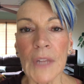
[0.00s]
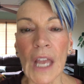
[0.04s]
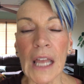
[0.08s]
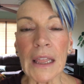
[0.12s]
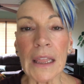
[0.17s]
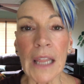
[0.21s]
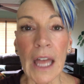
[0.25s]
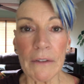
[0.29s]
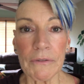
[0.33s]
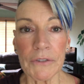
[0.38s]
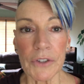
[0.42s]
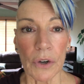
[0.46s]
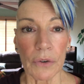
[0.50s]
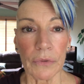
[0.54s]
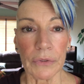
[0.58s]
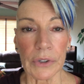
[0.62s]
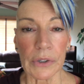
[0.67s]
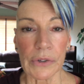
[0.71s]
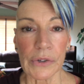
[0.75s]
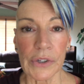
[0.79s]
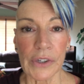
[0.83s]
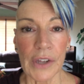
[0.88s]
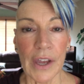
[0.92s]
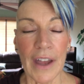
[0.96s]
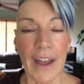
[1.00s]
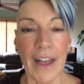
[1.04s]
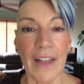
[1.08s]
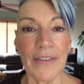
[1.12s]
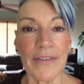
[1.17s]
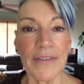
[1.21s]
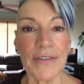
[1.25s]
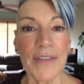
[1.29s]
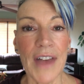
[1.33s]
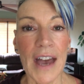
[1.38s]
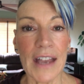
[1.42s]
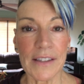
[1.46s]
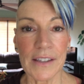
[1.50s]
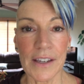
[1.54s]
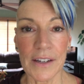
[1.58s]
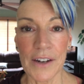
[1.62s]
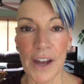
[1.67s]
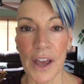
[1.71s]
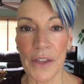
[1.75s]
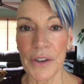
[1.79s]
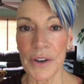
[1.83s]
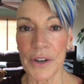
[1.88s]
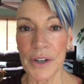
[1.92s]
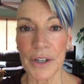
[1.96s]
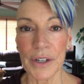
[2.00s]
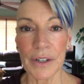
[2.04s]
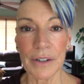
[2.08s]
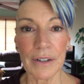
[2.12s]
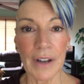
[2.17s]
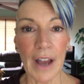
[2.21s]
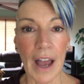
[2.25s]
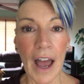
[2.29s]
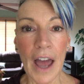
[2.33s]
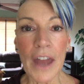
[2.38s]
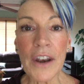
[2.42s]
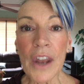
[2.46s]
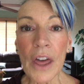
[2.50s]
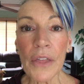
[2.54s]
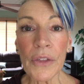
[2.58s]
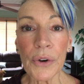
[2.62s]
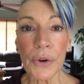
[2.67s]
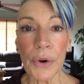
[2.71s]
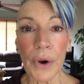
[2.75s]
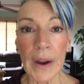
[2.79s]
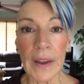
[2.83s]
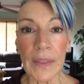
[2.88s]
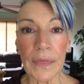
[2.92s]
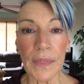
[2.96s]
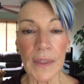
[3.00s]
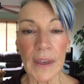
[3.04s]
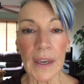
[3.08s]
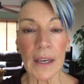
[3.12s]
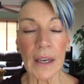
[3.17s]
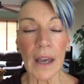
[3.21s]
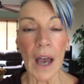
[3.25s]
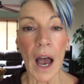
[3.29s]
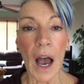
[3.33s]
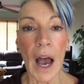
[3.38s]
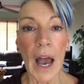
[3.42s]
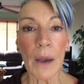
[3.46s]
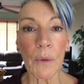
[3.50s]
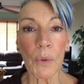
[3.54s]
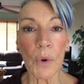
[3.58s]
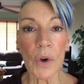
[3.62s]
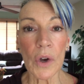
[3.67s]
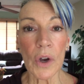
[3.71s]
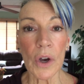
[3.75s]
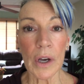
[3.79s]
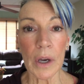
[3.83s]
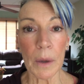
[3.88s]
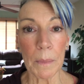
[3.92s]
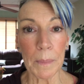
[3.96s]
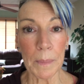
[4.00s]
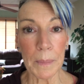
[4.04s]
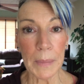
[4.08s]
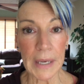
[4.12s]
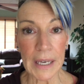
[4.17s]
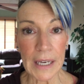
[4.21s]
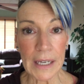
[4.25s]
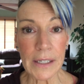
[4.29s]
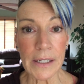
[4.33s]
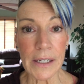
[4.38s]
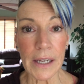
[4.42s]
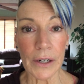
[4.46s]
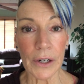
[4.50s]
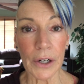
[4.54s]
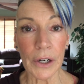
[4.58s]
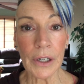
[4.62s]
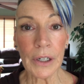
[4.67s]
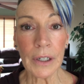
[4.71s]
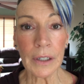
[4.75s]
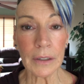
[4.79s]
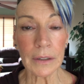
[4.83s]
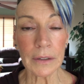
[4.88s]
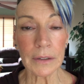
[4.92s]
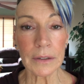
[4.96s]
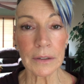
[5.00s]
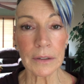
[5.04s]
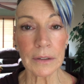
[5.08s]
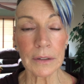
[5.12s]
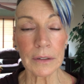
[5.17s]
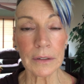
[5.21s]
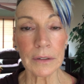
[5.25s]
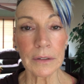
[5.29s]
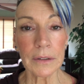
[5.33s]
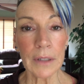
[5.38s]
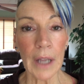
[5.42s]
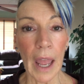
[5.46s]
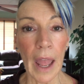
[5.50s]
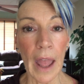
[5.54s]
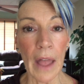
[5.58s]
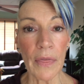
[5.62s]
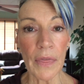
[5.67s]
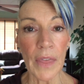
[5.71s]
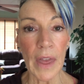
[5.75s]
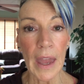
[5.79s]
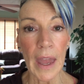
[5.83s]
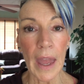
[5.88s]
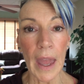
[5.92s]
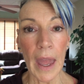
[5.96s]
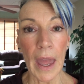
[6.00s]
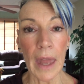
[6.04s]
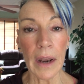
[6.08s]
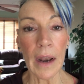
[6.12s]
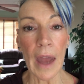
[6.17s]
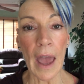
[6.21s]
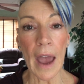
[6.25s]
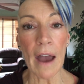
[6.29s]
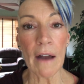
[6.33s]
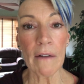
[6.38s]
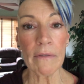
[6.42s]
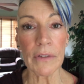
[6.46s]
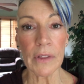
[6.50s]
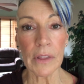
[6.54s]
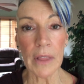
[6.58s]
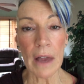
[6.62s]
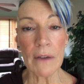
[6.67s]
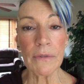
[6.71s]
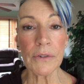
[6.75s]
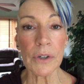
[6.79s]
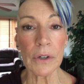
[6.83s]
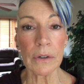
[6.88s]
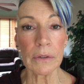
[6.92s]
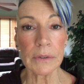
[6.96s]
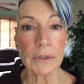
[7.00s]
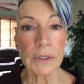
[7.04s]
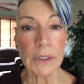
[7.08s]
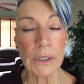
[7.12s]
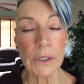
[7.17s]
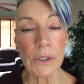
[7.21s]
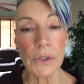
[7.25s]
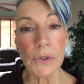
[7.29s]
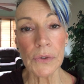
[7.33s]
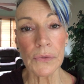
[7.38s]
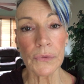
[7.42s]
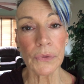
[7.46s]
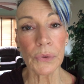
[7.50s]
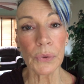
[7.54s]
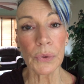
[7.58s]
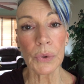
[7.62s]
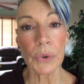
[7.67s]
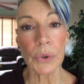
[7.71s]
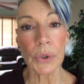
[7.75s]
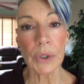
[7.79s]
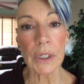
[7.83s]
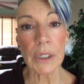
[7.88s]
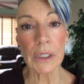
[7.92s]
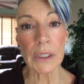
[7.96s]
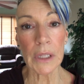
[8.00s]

Leftovers. That's another great thing. I will cook a big dinner and then have the leftovers for